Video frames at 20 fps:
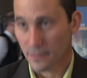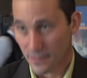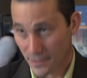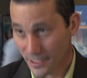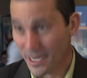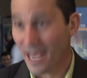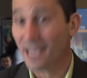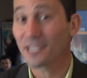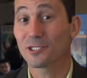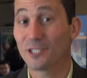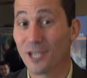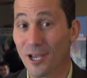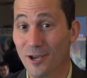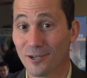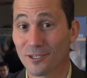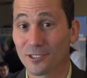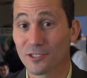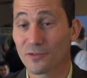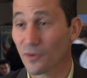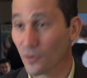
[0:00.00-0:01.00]
The
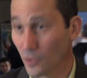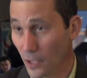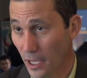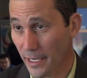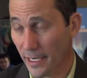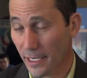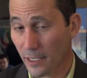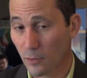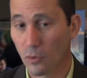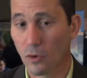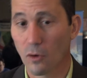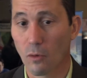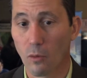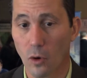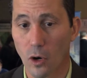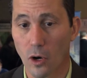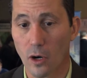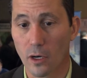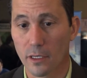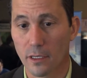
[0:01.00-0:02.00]
NextChallenge for lighting will
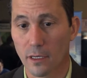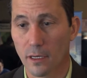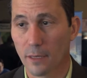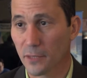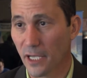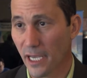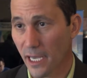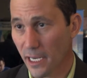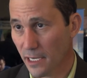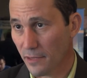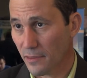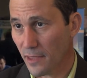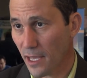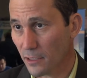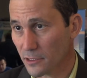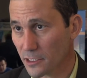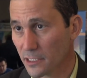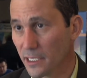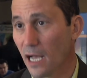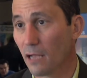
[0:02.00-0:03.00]
award up to
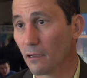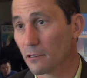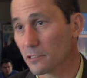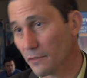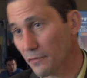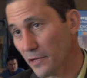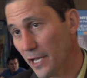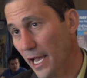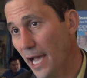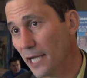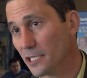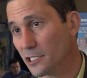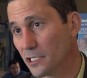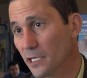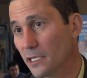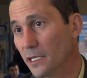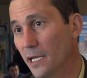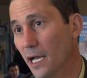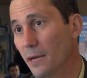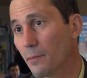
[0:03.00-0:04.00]
$80,000 of cash and
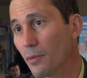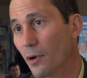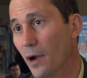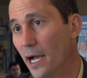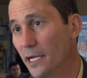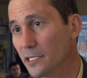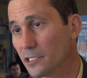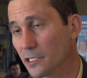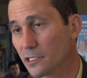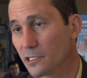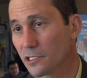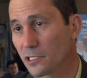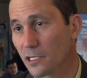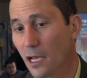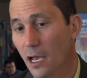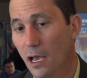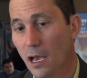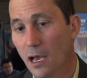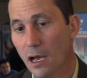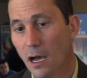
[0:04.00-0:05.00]
in-kind prizes
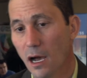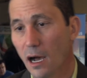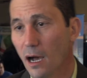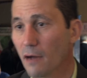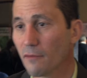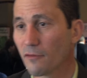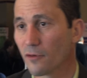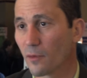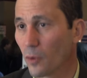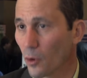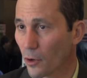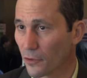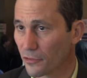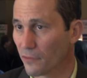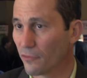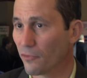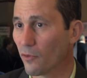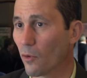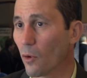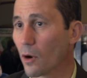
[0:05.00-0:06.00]
for both
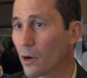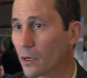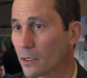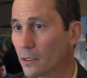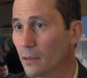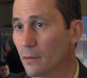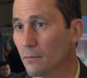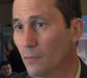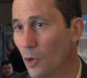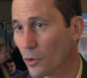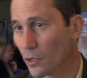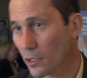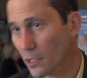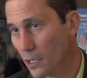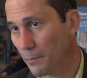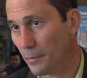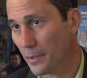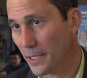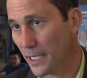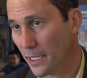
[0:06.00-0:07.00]
the Ford Motor
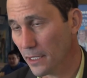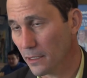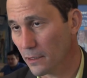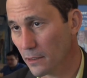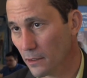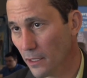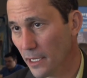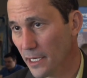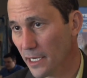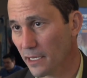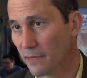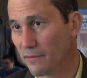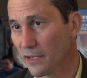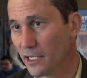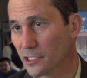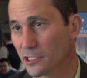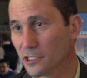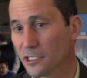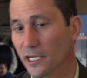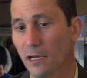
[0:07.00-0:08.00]
Company Lighting
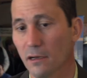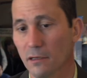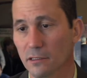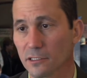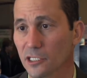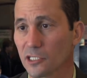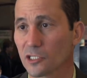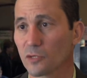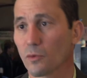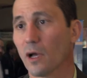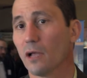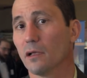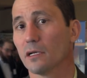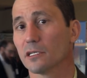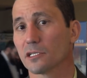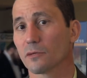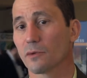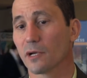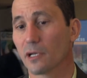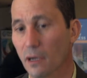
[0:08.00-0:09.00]
Innovation Challenge as well
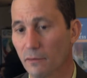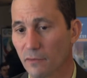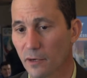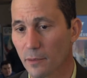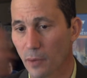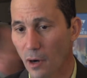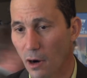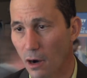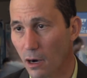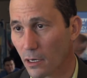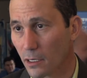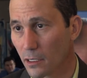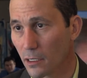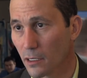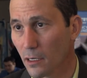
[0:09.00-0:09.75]
as the RecoveryPark